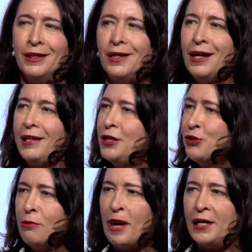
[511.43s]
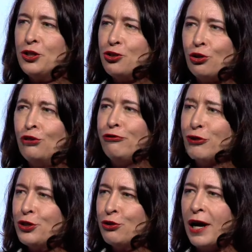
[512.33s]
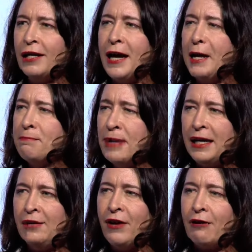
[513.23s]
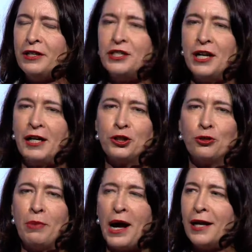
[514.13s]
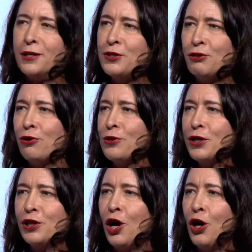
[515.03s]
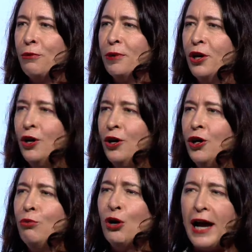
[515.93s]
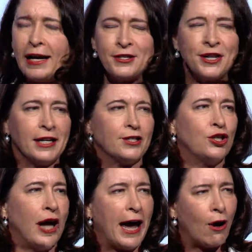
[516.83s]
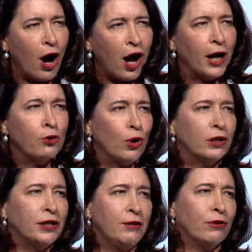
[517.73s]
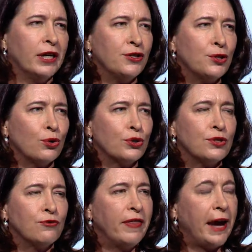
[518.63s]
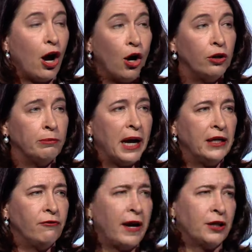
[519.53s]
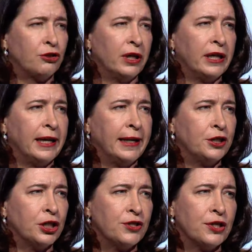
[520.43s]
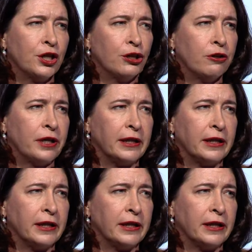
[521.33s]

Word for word: And this remains true for Australia and many of our international partners across the globe who want access to our high quality resources for their own manufacturing and energy security.